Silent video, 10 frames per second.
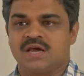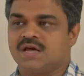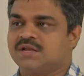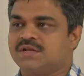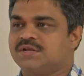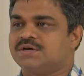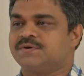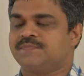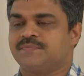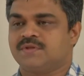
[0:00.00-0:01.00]
and
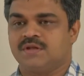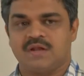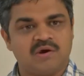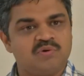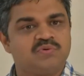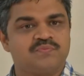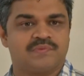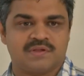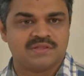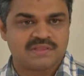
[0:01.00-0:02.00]
now
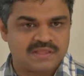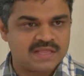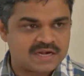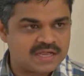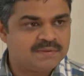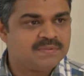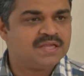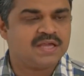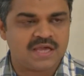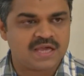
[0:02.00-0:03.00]
there can
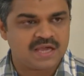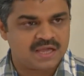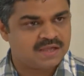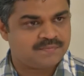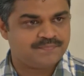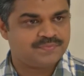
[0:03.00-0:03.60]
be a